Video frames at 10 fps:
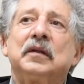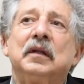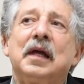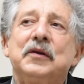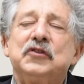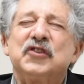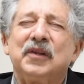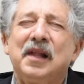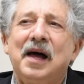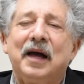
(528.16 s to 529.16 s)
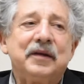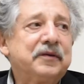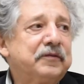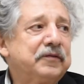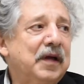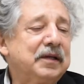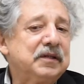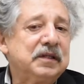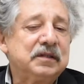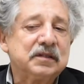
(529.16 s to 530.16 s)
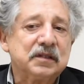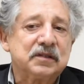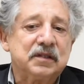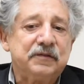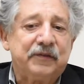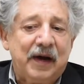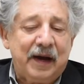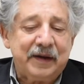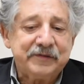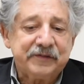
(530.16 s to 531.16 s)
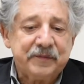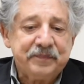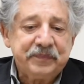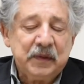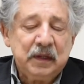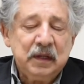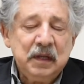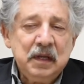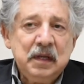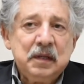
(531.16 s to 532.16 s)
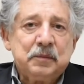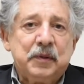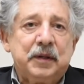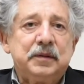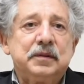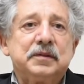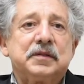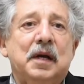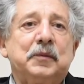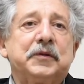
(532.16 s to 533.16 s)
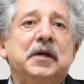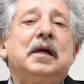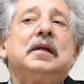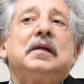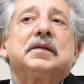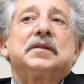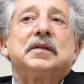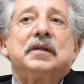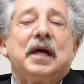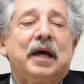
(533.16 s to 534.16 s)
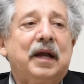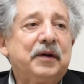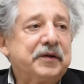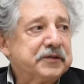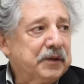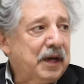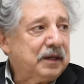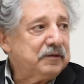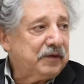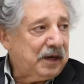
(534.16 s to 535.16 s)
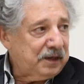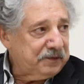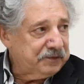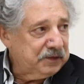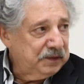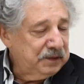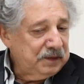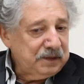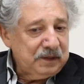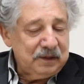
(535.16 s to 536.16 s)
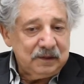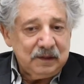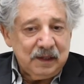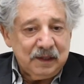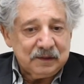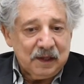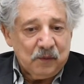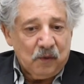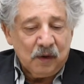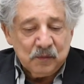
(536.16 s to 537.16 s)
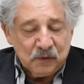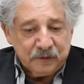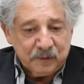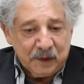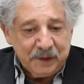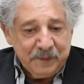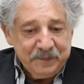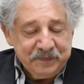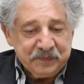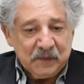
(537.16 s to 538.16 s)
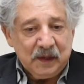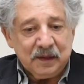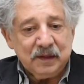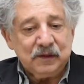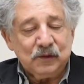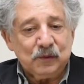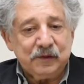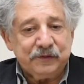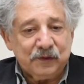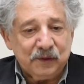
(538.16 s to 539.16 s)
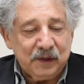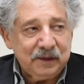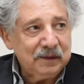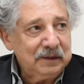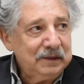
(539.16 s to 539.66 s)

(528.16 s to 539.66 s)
late July of 1965. But simultaneous to that, I also got involved in the anti-war movement. And I think you're referring